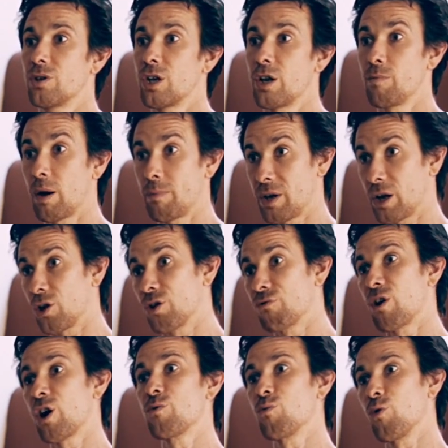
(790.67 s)
You know, by being on the
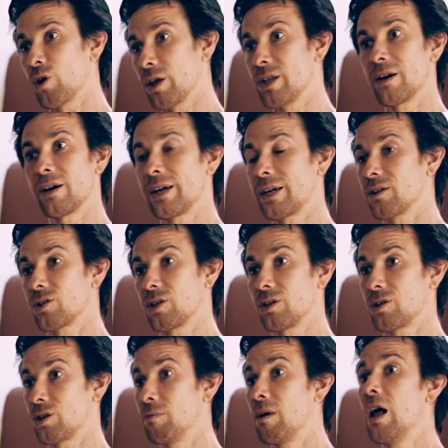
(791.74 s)
rope wall in the Iyengar
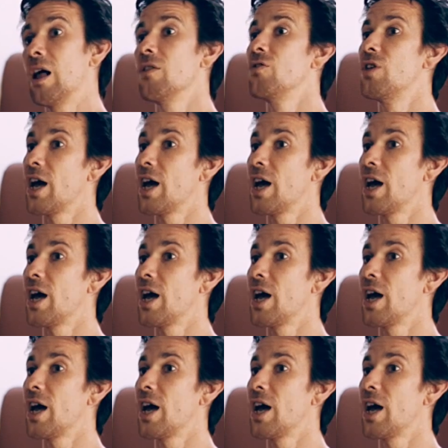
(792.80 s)
system,